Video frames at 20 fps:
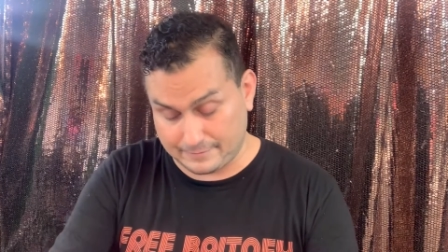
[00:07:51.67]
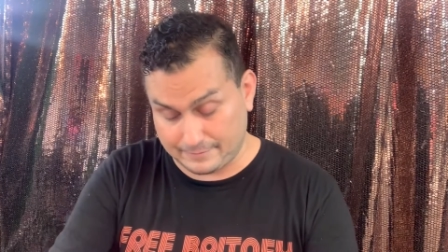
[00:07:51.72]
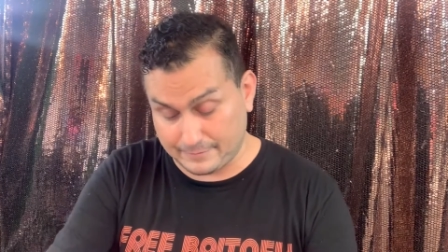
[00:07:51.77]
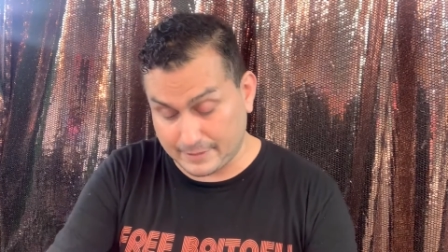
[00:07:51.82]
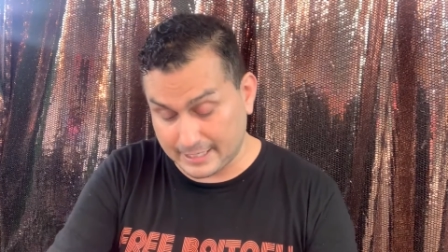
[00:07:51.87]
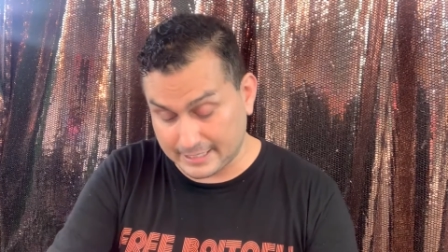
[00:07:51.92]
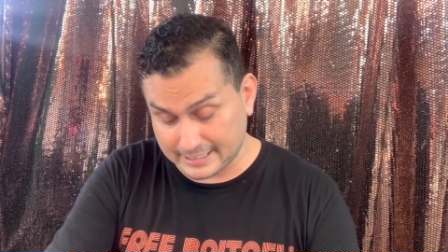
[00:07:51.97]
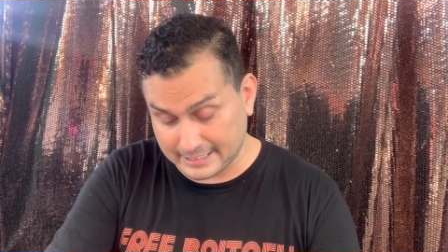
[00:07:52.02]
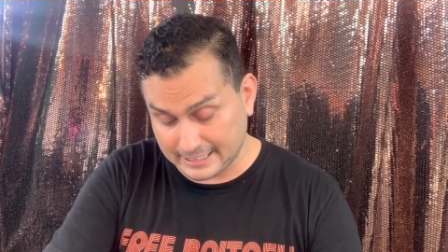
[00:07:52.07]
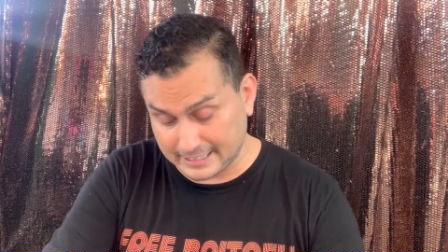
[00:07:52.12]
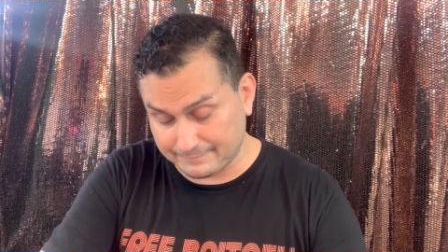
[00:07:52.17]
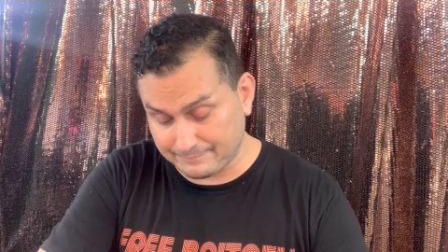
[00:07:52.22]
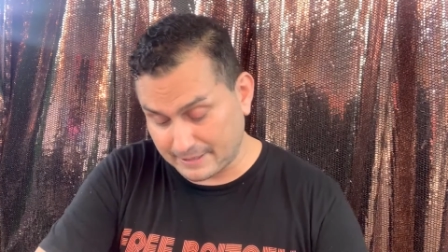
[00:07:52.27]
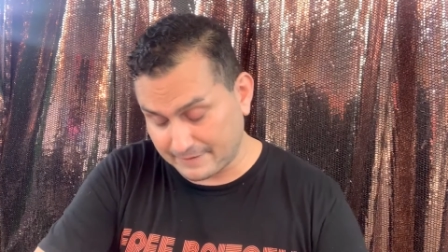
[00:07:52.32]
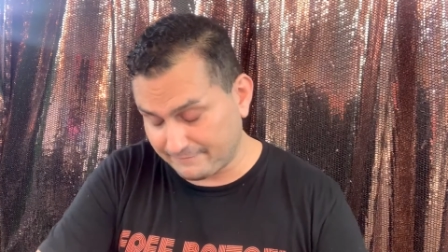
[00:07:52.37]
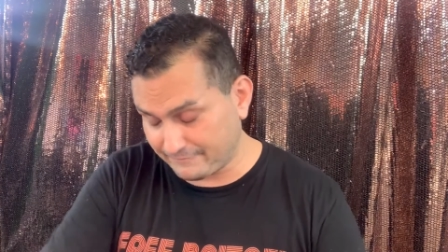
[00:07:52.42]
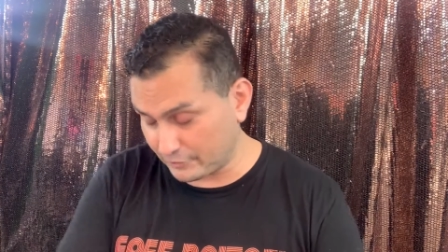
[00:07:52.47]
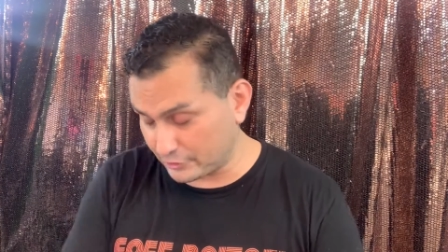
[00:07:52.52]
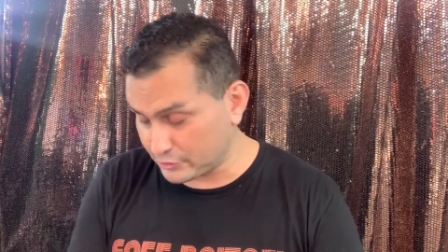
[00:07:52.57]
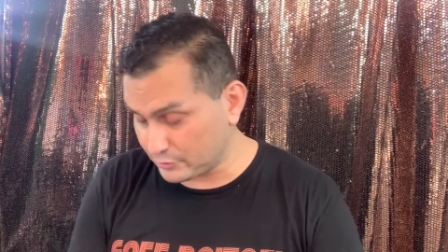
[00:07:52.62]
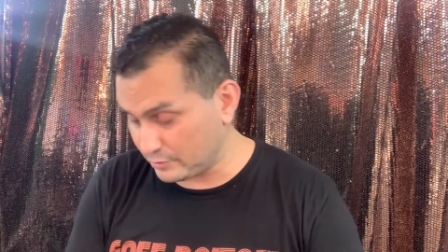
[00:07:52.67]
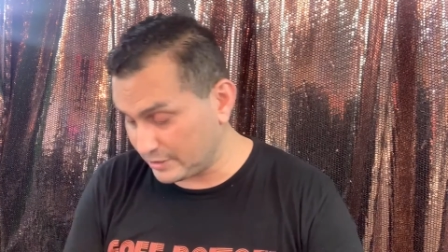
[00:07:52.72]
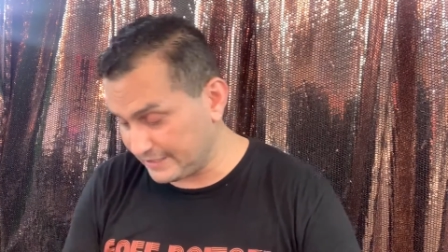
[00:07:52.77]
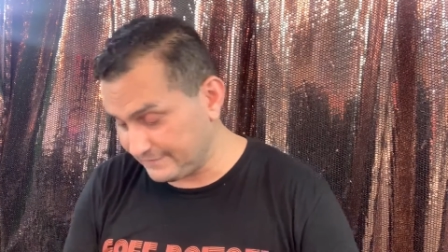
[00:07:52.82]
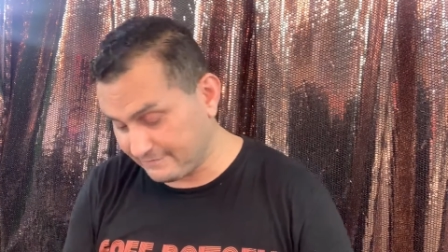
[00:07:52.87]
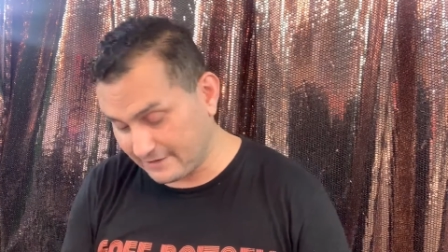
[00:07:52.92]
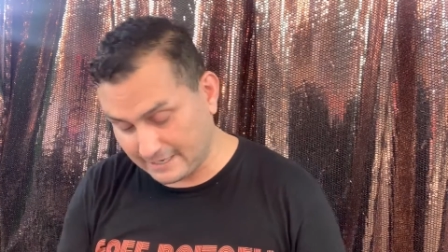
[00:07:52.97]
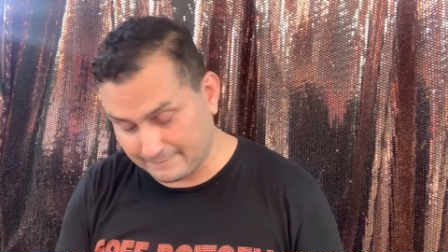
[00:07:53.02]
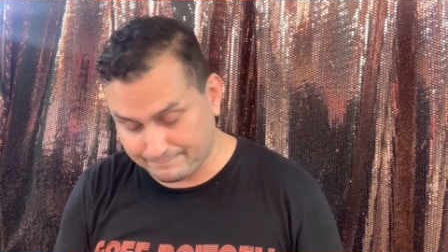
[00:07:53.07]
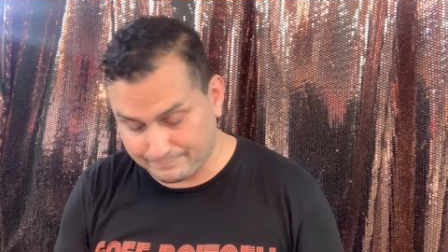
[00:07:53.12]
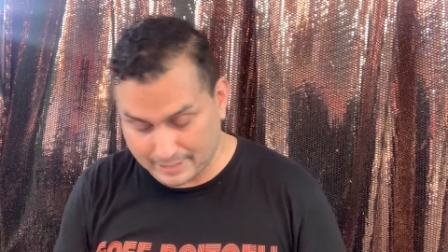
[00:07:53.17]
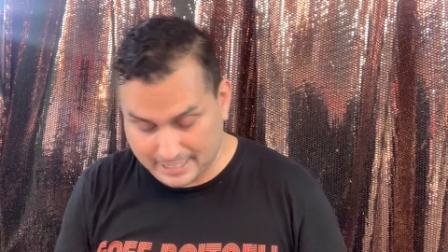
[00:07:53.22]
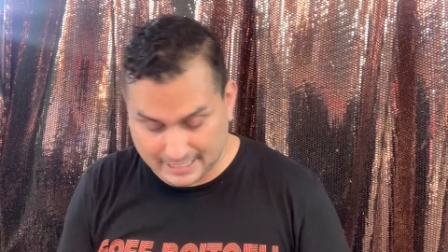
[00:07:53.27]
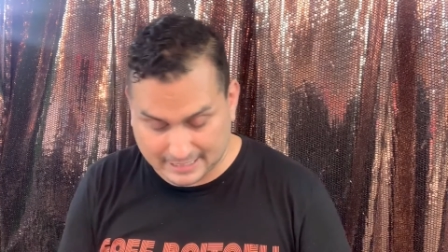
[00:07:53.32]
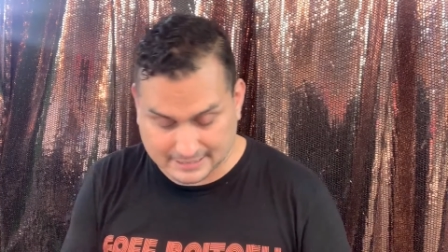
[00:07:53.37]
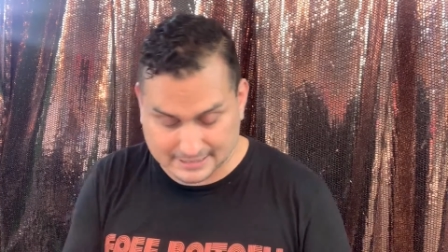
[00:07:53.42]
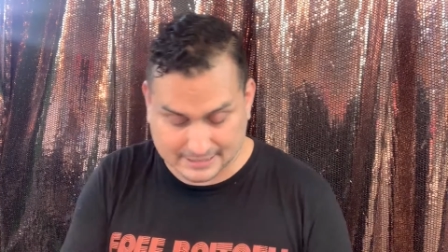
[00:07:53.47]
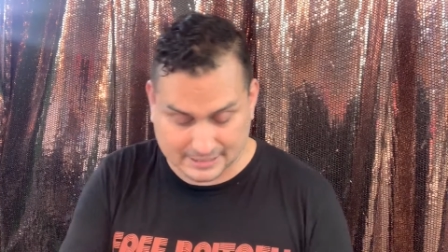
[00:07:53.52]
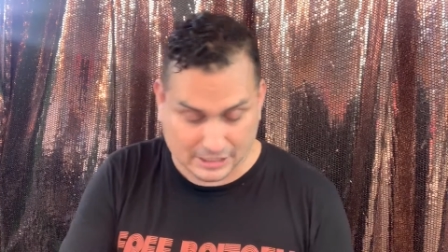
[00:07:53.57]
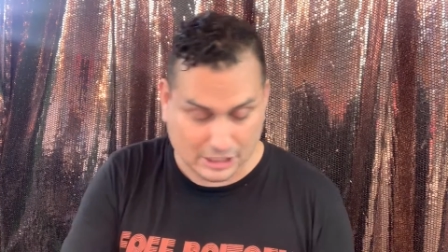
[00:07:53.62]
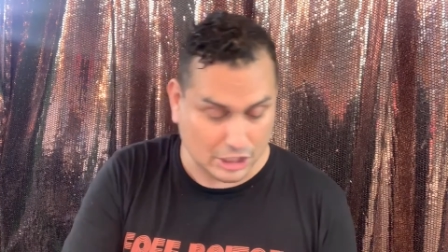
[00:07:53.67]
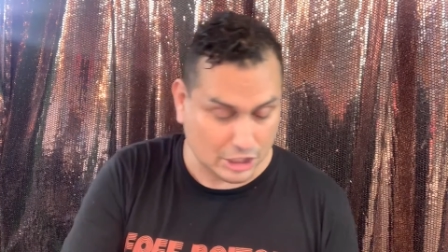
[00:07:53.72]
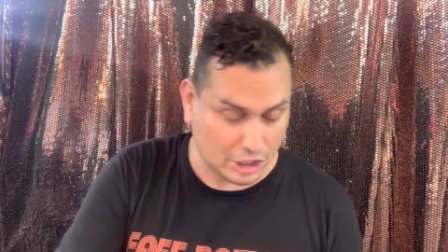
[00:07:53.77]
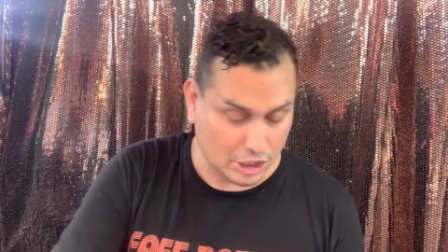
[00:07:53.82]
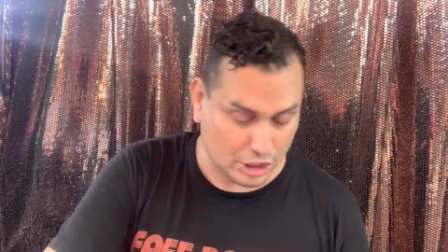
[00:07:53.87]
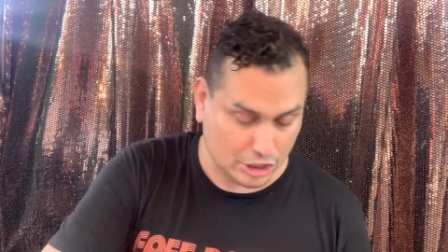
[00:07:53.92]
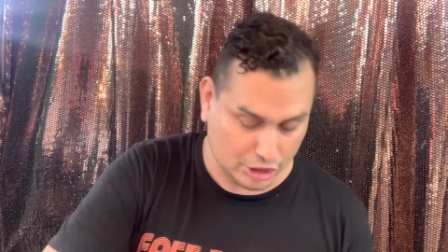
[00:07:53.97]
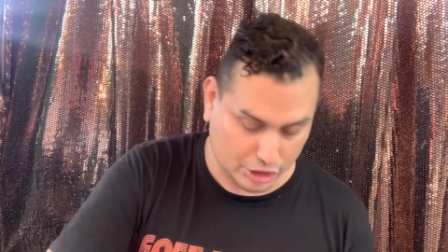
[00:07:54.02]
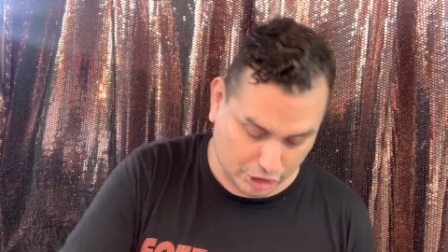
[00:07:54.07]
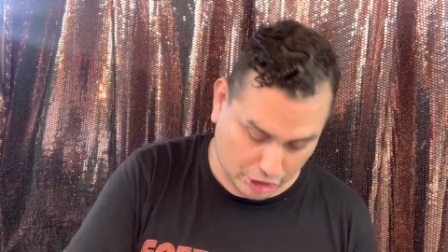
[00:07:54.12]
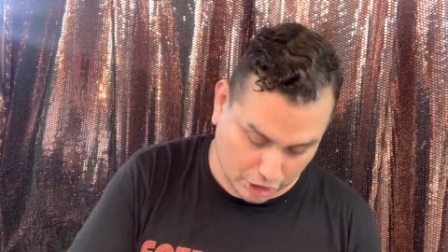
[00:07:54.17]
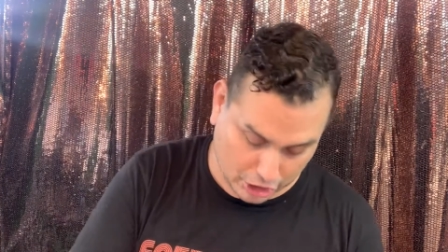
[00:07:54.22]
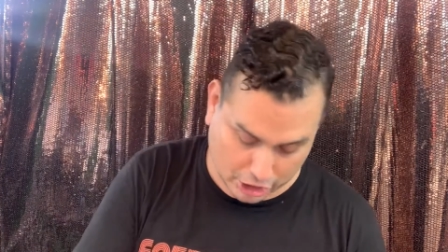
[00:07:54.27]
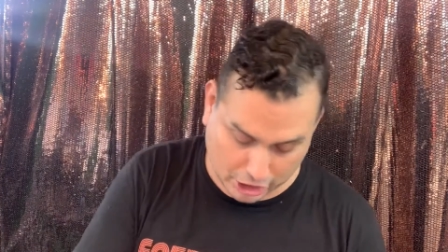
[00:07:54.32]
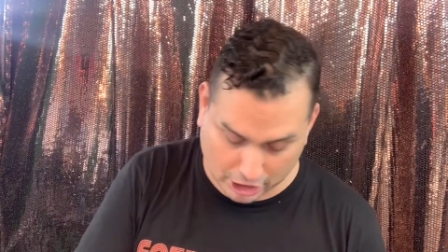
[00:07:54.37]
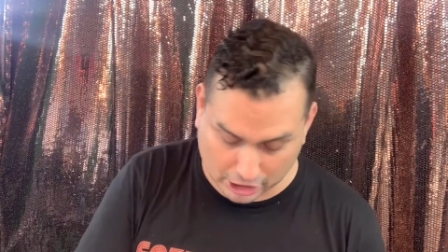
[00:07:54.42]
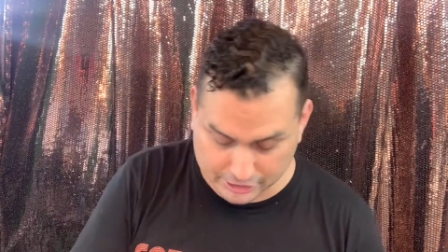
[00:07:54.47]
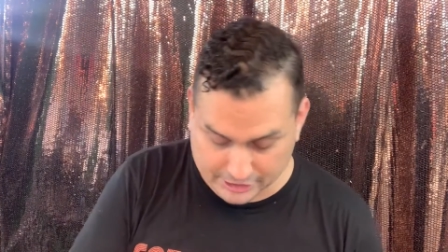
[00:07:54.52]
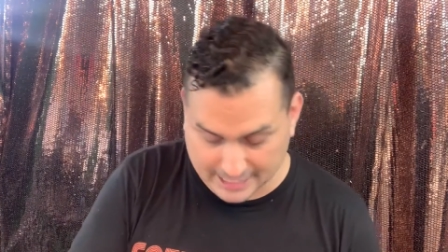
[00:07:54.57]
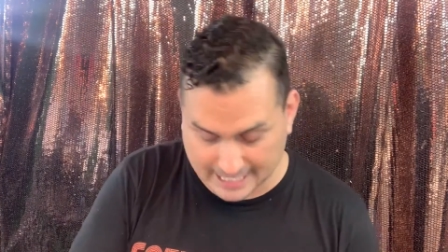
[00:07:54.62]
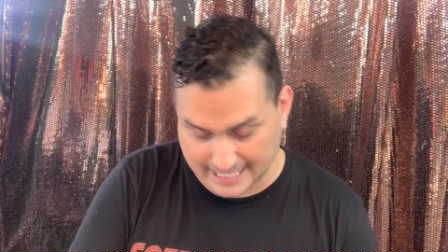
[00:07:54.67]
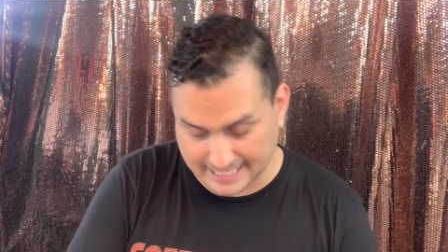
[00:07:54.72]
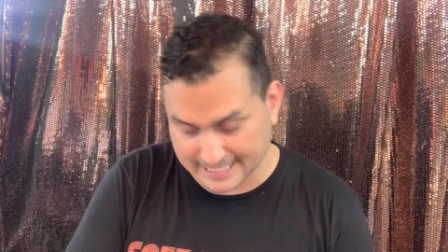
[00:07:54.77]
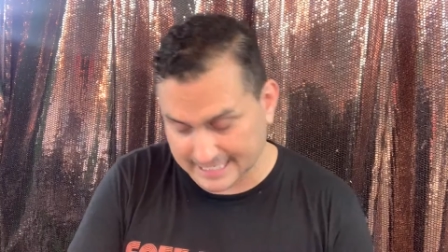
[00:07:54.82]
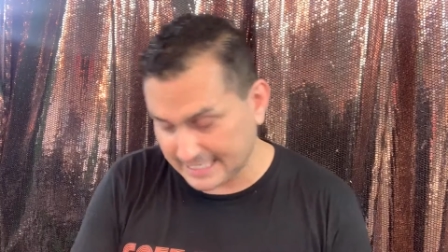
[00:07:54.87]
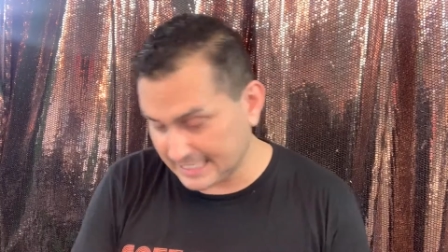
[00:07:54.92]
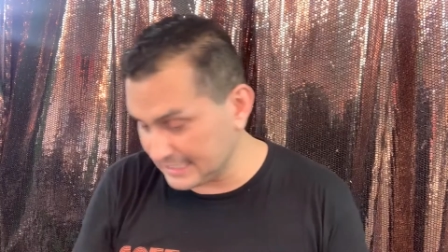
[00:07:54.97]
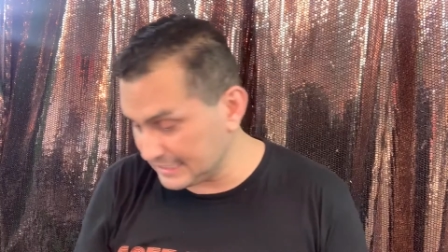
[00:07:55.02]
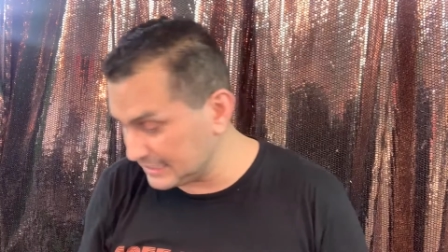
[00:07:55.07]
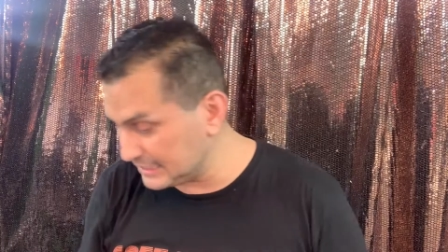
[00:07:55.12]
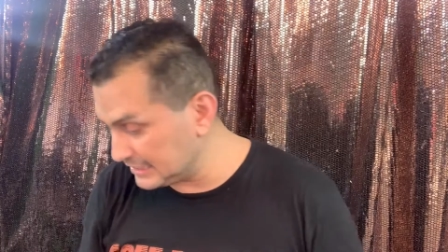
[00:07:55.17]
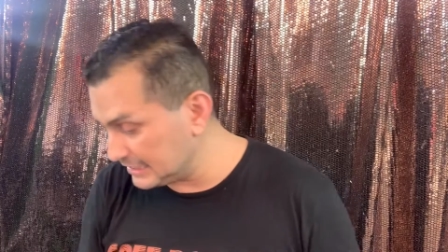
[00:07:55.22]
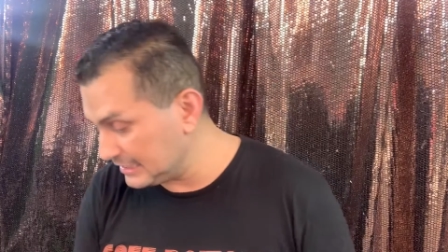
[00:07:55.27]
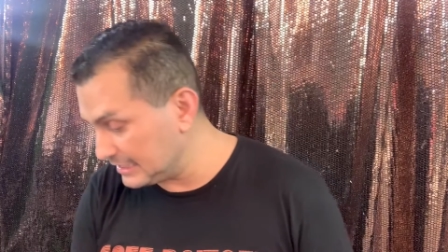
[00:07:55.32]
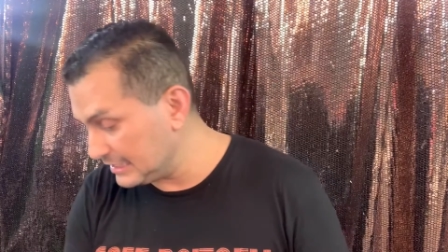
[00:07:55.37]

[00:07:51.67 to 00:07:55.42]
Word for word: money, but for 25 bucks, sure, I'll take it.